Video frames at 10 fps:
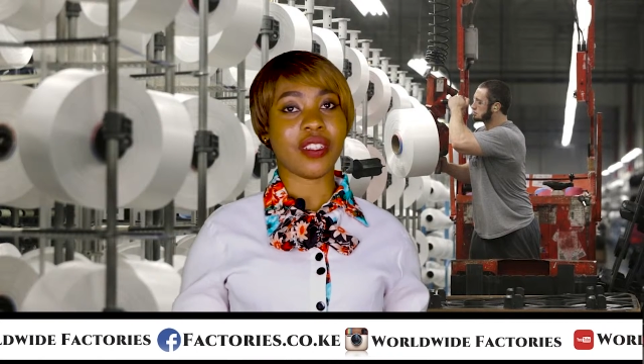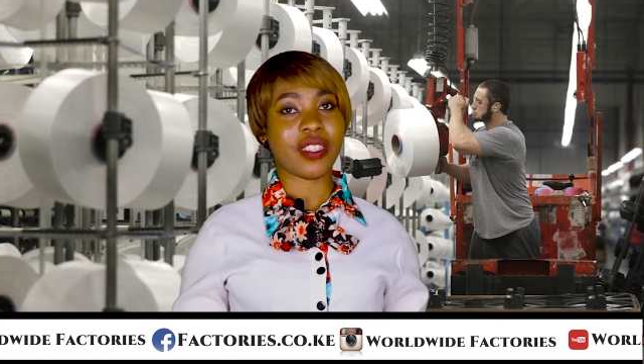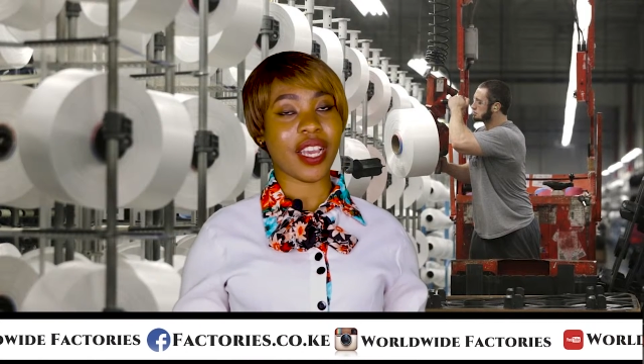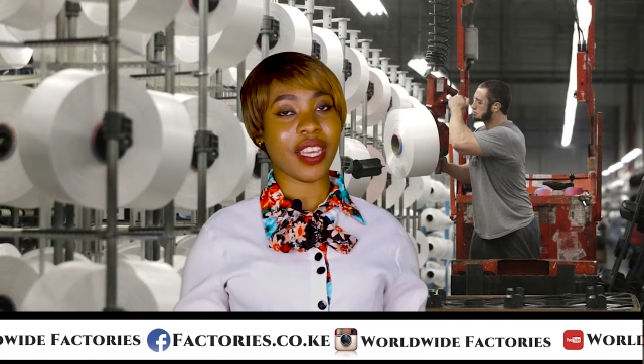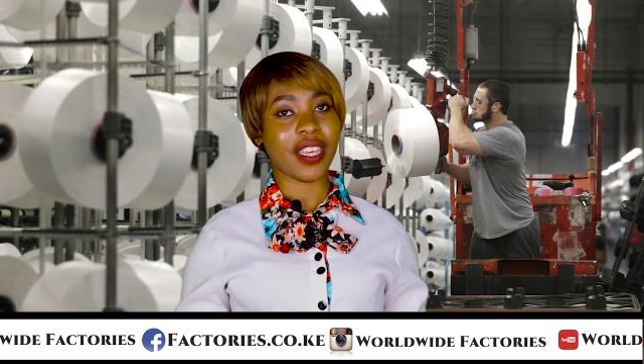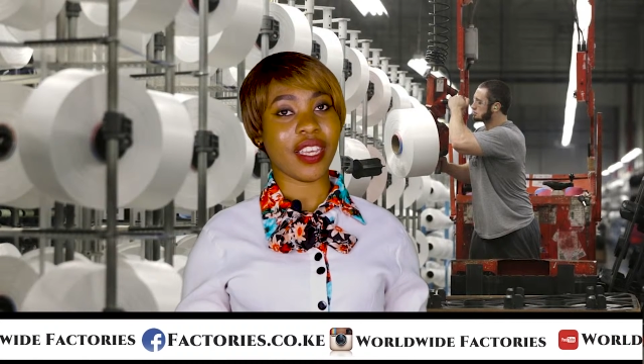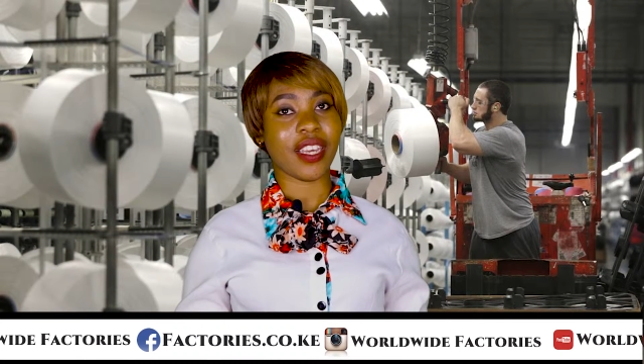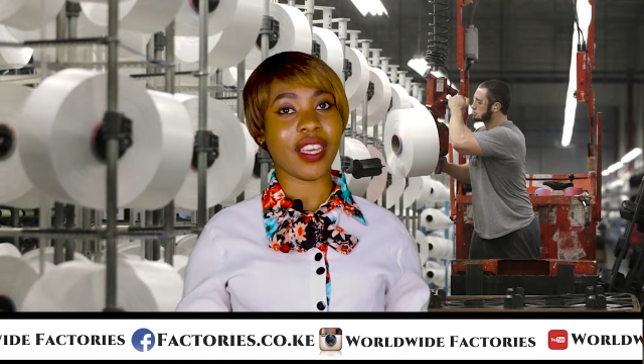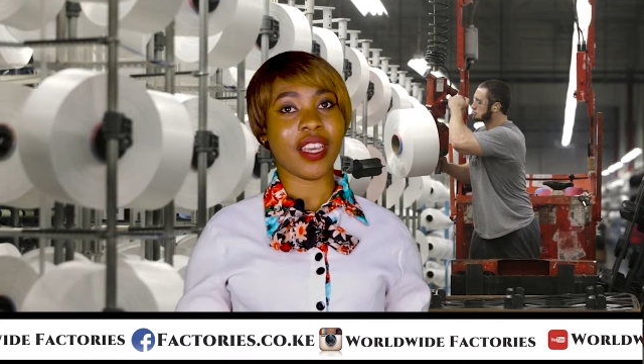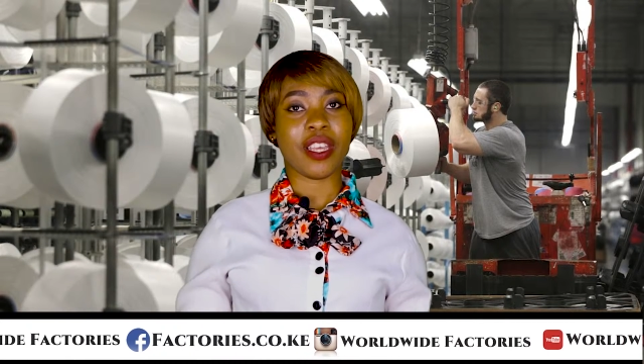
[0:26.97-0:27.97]

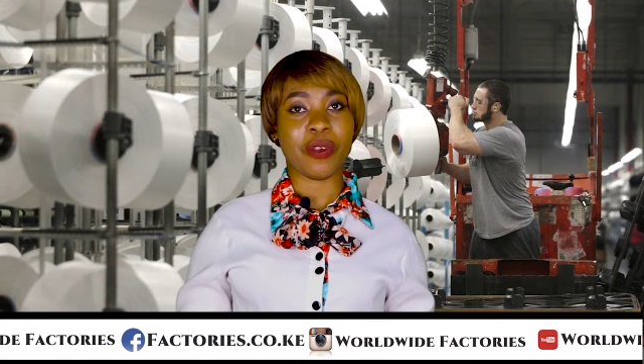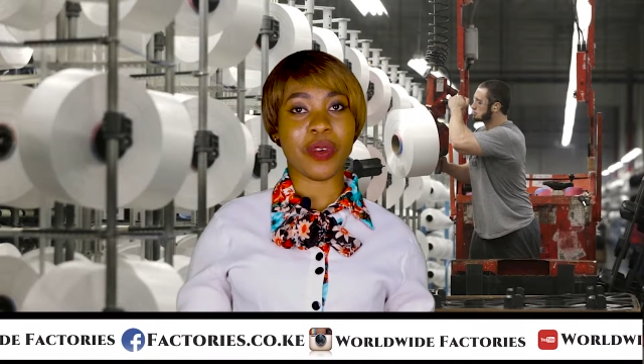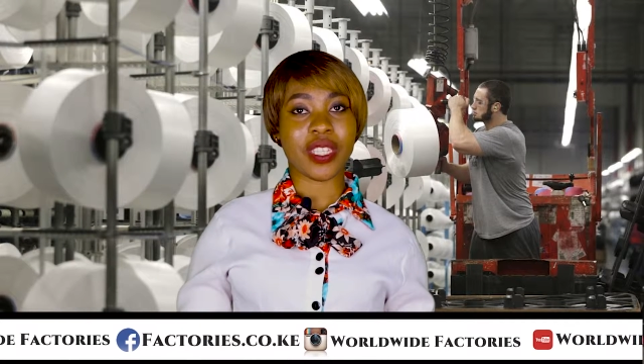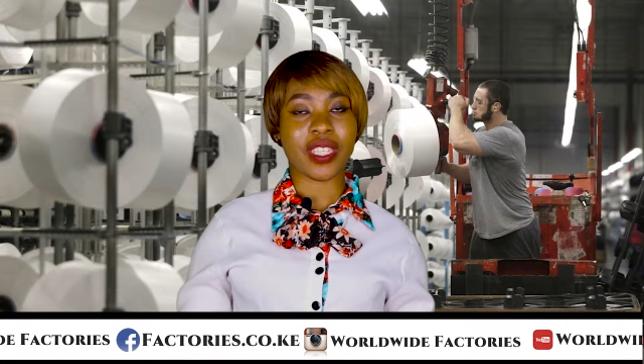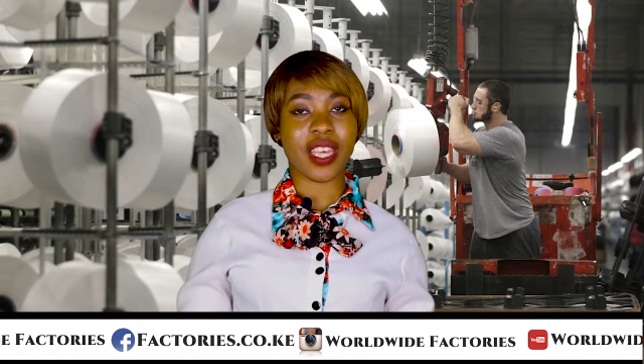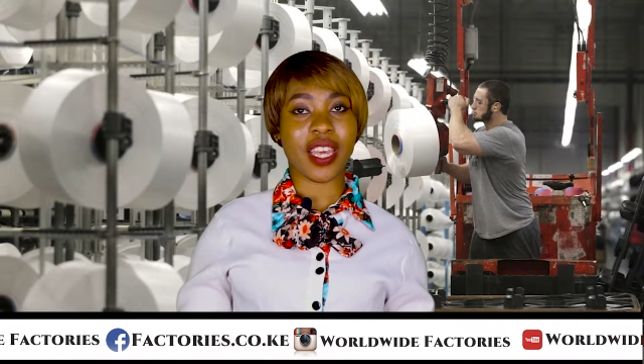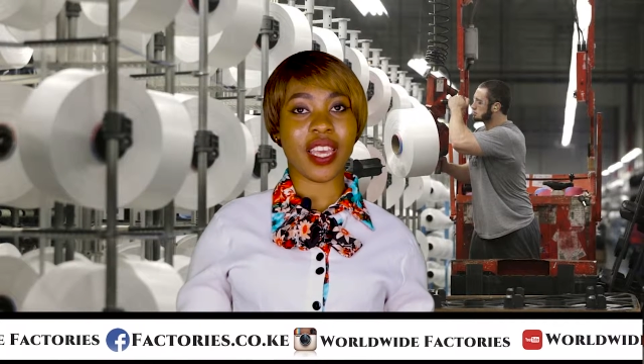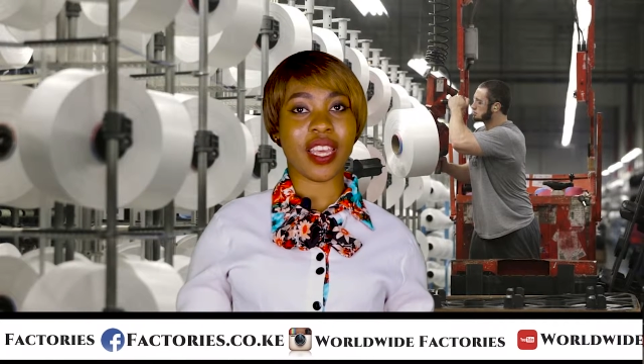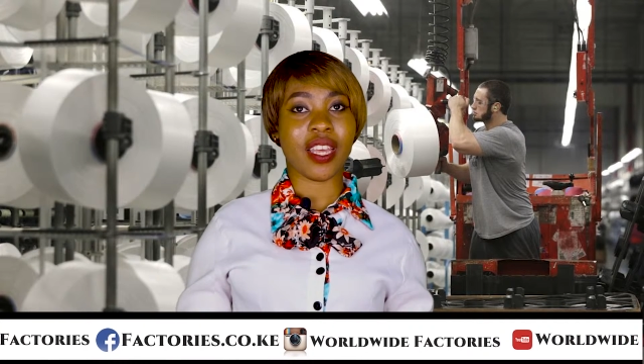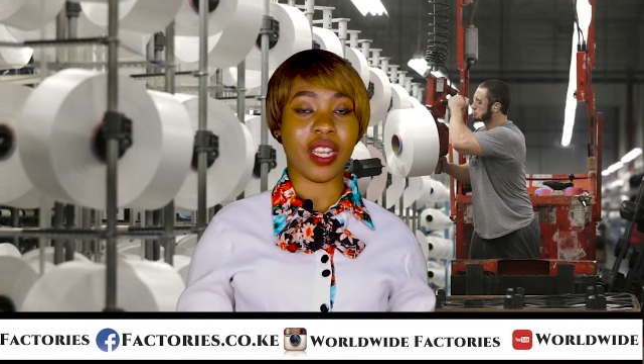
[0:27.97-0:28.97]
Turkey,
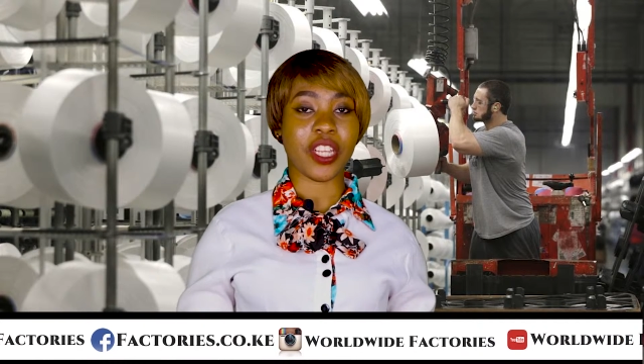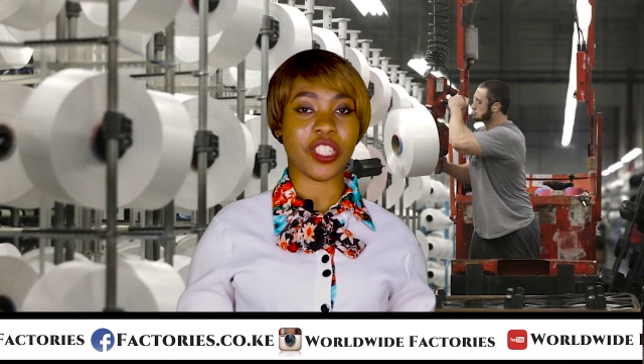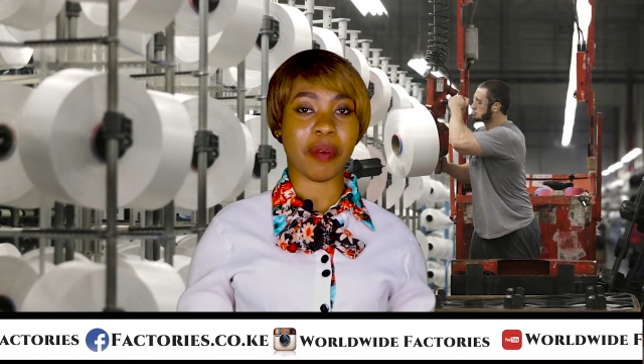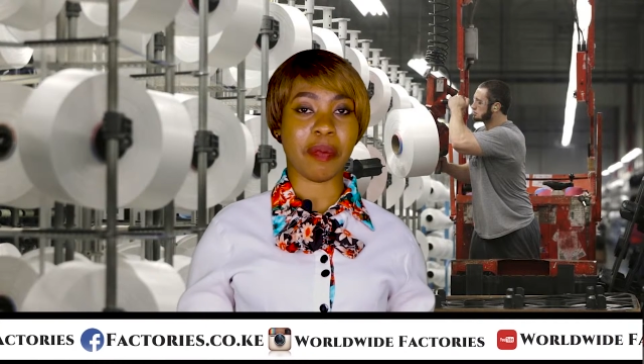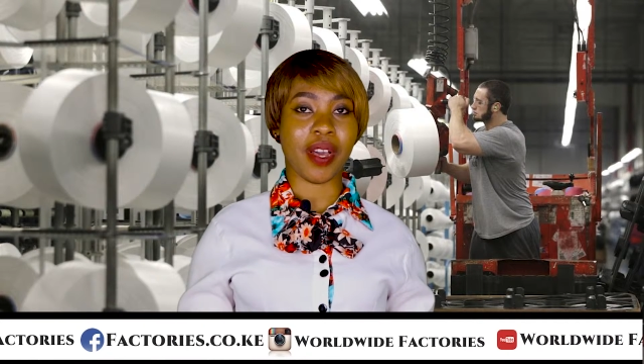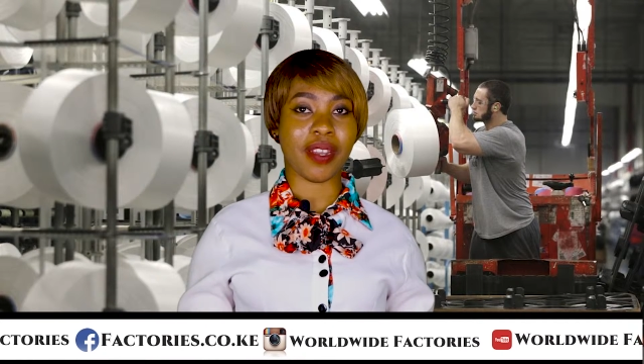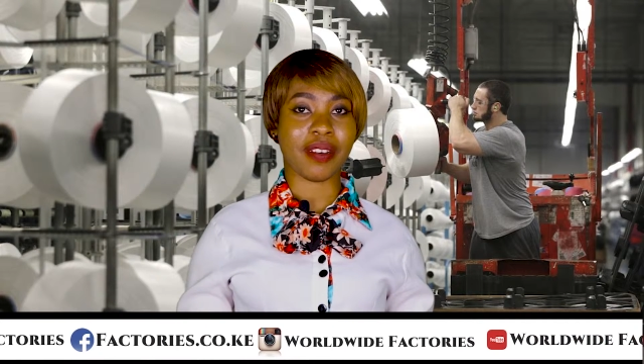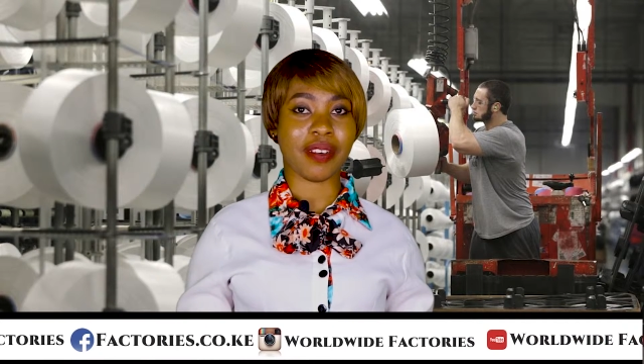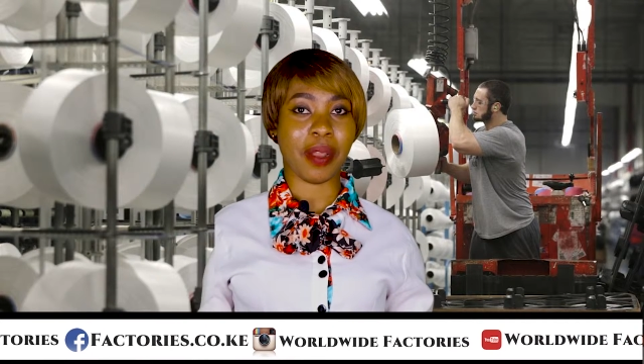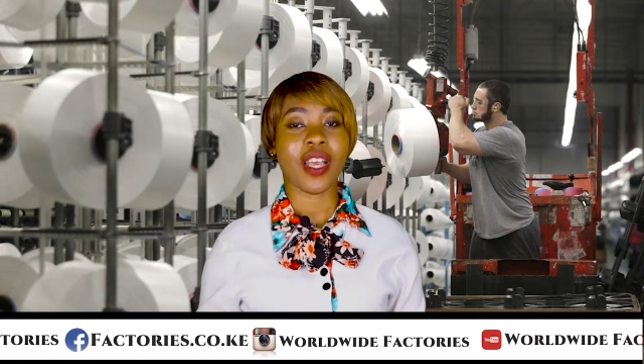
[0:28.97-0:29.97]
USA na Japan.